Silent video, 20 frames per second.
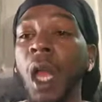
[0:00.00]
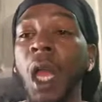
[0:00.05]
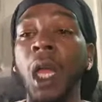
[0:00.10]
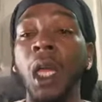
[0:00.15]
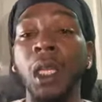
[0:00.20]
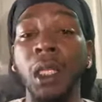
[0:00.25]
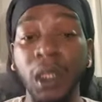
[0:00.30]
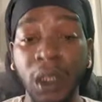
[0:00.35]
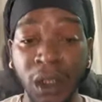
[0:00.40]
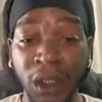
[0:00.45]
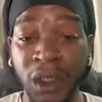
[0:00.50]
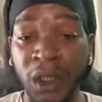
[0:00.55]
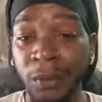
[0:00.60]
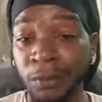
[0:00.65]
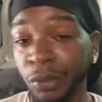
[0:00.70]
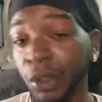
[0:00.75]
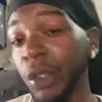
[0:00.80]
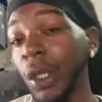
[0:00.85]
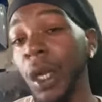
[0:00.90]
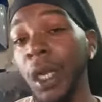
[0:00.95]
at least I'm
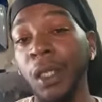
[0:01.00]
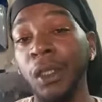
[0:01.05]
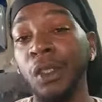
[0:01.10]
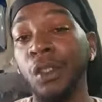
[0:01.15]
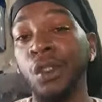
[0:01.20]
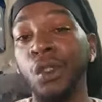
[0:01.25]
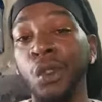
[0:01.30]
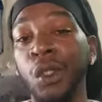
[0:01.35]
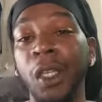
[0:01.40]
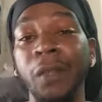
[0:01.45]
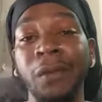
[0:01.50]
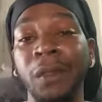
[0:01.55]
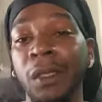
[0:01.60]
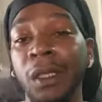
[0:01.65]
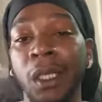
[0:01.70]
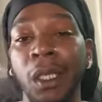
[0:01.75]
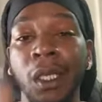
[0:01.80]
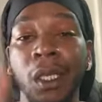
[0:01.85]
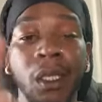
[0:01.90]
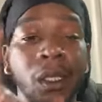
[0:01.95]
trying to do
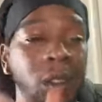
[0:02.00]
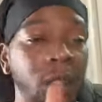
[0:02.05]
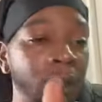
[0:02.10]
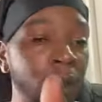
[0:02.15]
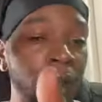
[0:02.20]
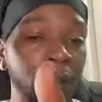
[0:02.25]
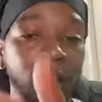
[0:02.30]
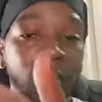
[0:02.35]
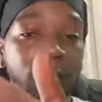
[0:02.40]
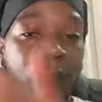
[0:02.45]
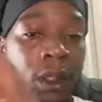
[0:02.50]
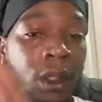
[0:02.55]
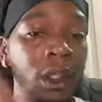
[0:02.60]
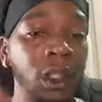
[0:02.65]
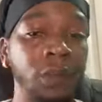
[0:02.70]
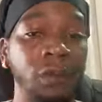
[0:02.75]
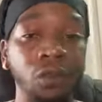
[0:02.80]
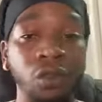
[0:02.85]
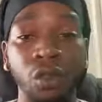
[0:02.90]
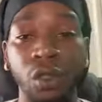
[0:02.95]
everything until
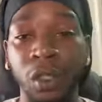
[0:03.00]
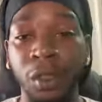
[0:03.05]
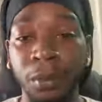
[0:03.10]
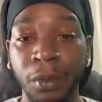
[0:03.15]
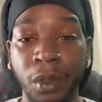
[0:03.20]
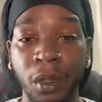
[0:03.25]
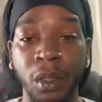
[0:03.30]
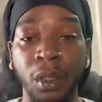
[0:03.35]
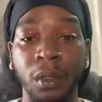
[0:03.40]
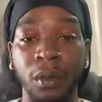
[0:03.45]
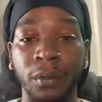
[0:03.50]
death do us part.